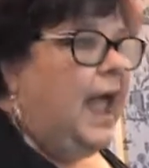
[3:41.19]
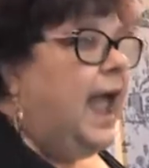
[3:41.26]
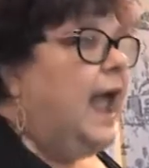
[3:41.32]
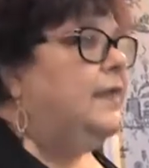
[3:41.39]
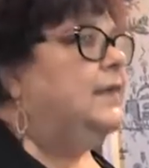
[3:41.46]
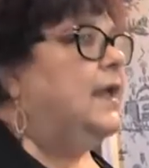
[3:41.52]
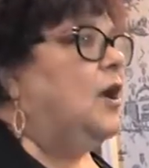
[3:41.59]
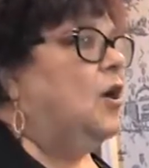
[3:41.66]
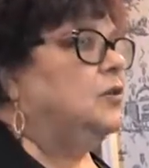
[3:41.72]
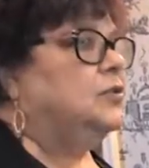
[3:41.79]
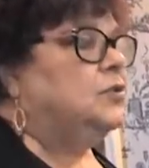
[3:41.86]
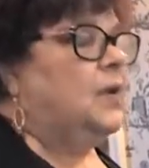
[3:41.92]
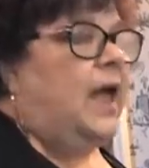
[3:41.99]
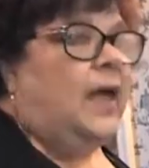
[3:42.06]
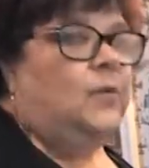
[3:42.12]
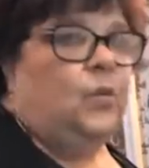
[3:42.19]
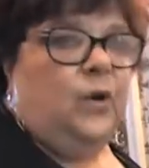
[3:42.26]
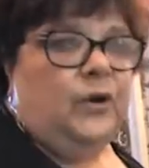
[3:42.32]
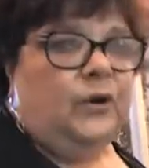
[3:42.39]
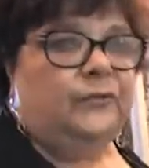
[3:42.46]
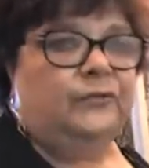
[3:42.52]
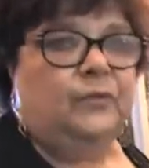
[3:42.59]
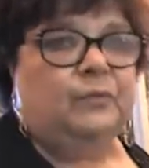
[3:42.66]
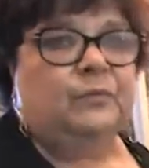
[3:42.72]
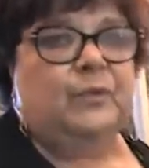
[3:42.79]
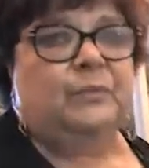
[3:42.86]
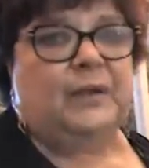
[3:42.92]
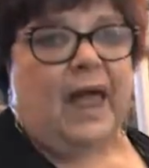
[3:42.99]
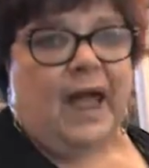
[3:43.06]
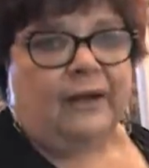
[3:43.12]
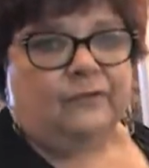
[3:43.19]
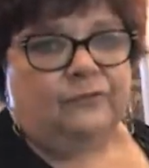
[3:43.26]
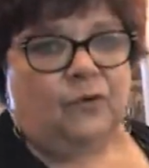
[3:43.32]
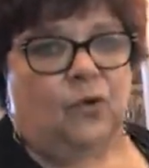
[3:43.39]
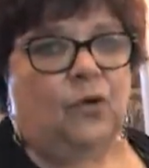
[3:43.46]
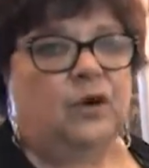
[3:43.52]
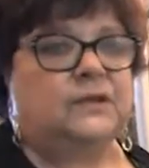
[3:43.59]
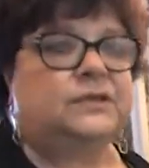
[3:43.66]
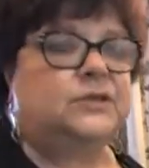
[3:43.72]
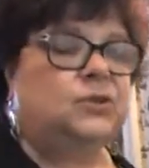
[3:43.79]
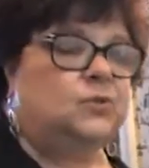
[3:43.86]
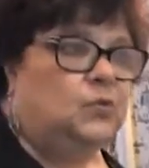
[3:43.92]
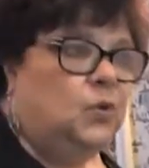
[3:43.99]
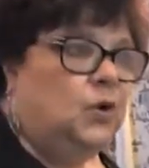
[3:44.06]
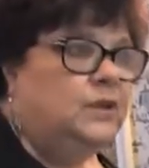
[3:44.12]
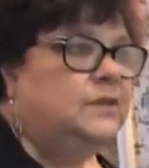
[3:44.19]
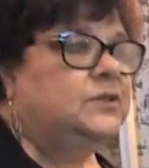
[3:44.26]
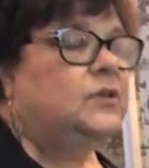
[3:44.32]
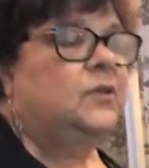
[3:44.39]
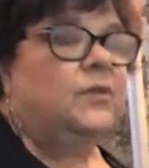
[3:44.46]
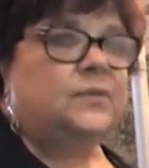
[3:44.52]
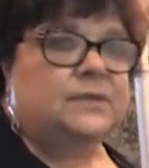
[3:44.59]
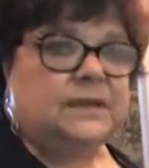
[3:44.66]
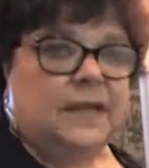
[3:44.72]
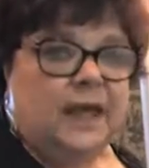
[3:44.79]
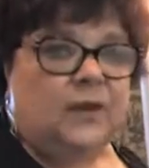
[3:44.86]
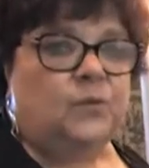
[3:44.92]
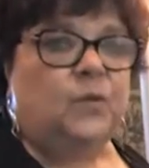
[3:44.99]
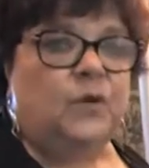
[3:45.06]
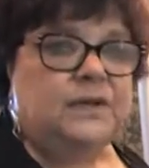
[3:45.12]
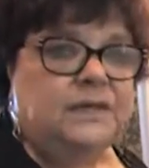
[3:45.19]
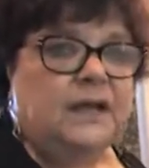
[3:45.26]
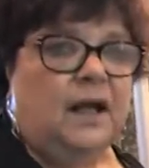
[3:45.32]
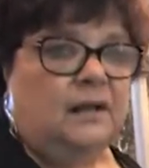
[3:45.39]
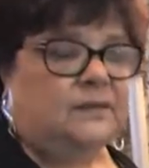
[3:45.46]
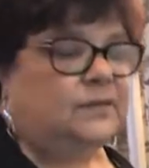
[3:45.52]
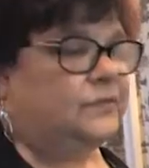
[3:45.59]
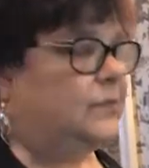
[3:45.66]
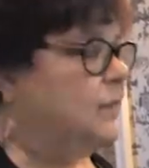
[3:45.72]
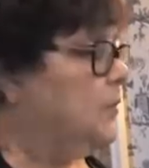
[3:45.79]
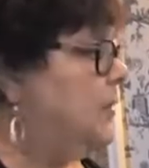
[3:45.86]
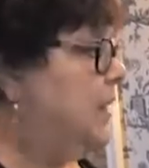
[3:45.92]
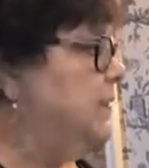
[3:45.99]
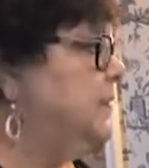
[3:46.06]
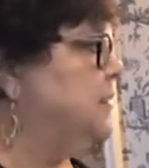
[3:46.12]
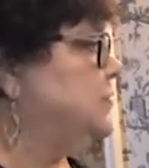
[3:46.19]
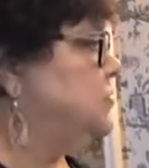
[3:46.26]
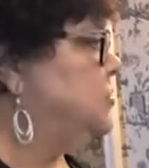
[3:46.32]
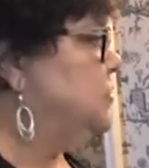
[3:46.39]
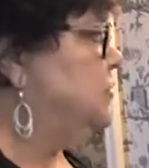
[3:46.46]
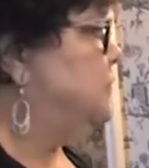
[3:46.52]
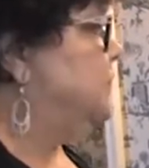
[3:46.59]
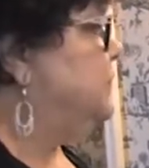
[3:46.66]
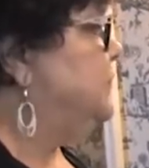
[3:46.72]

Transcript: And they also had the Black Forest and wood, so there was a lot of wood dolls from around there too.